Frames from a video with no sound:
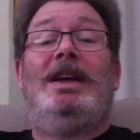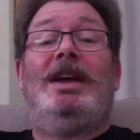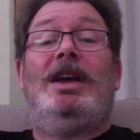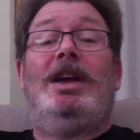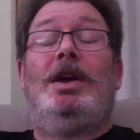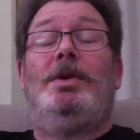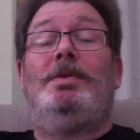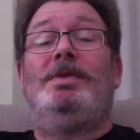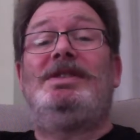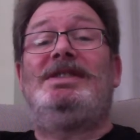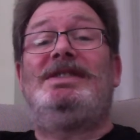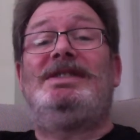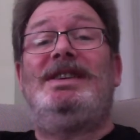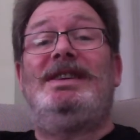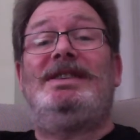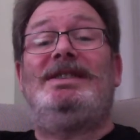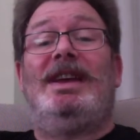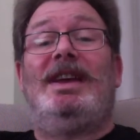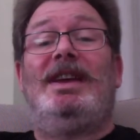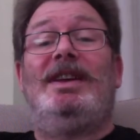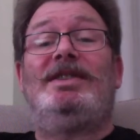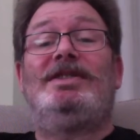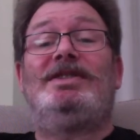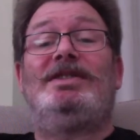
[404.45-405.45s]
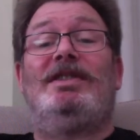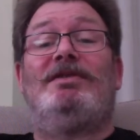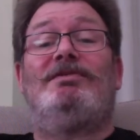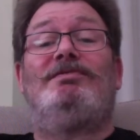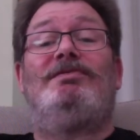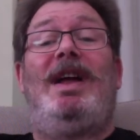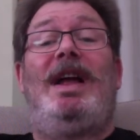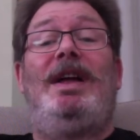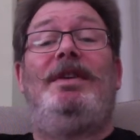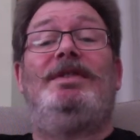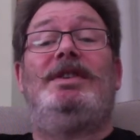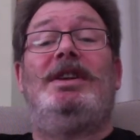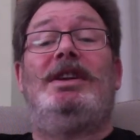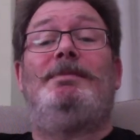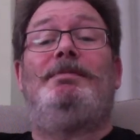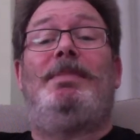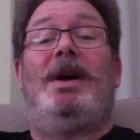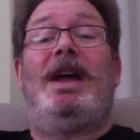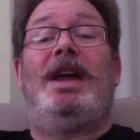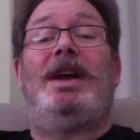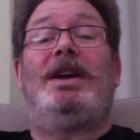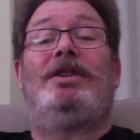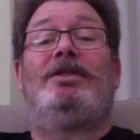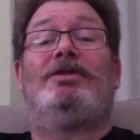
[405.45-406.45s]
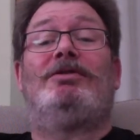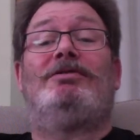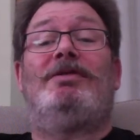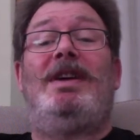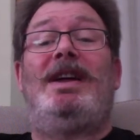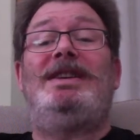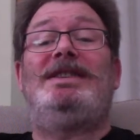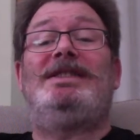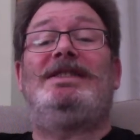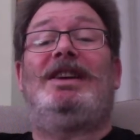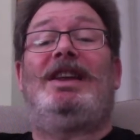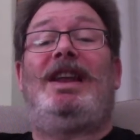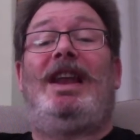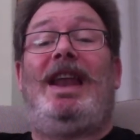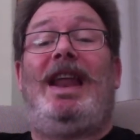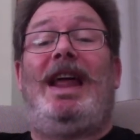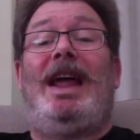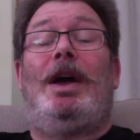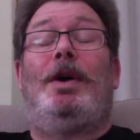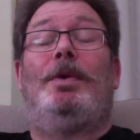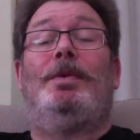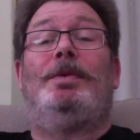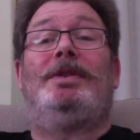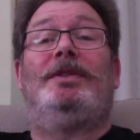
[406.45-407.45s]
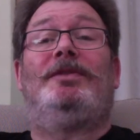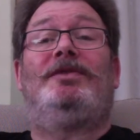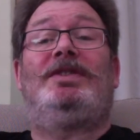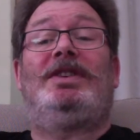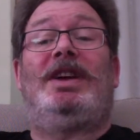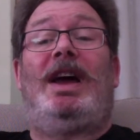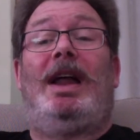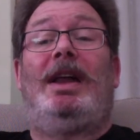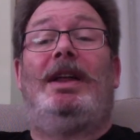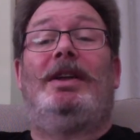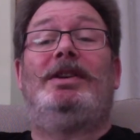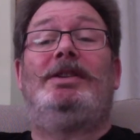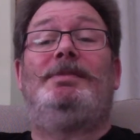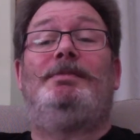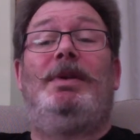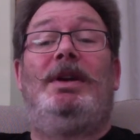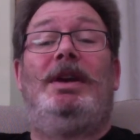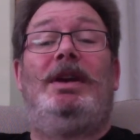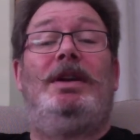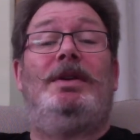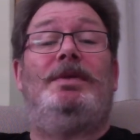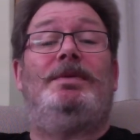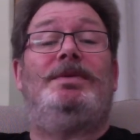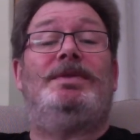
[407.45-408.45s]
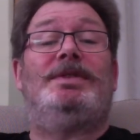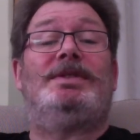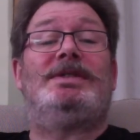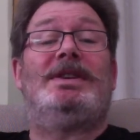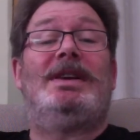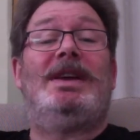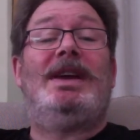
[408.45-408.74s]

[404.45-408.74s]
who was sitting surrounded by a great cloud of coloured balloons.